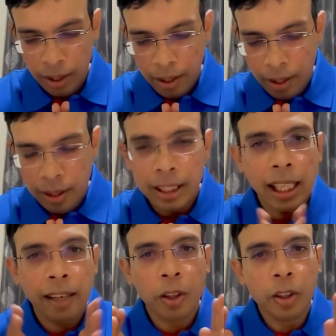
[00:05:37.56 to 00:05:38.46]
Let's
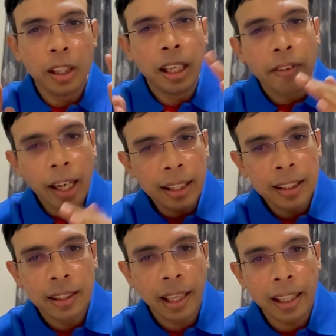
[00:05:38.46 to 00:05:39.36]
say I want to divide
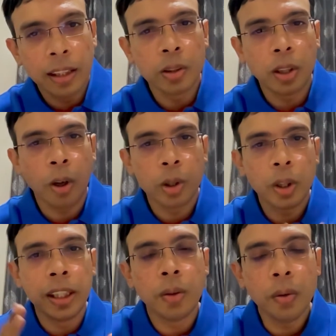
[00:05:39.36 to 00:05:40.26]
this 9,000 also
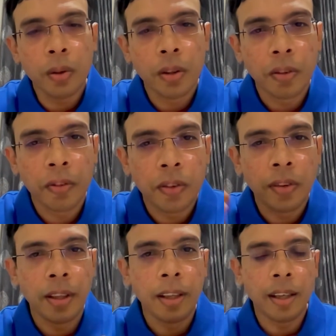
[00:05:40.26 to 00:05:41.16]
into
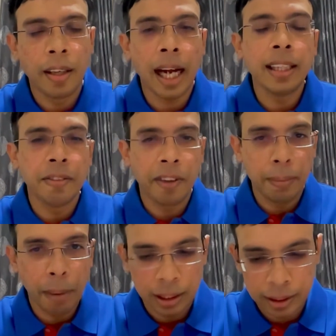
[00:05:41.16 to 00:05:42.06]
9
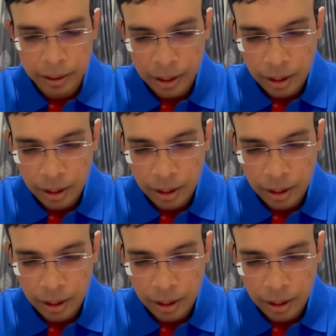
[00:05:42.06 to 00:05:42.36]
different parts.